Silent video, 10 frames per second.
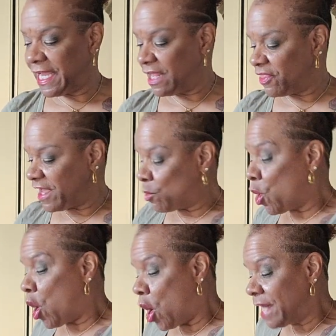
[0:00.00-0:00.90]
and they
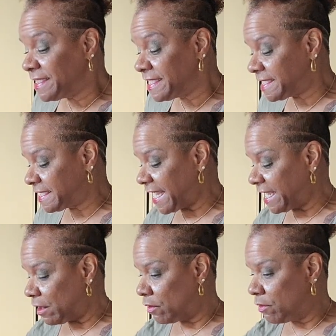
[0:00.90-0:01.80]
were on
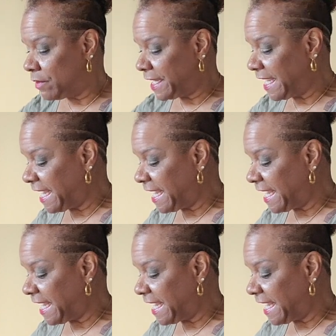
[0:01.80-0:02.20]
sale,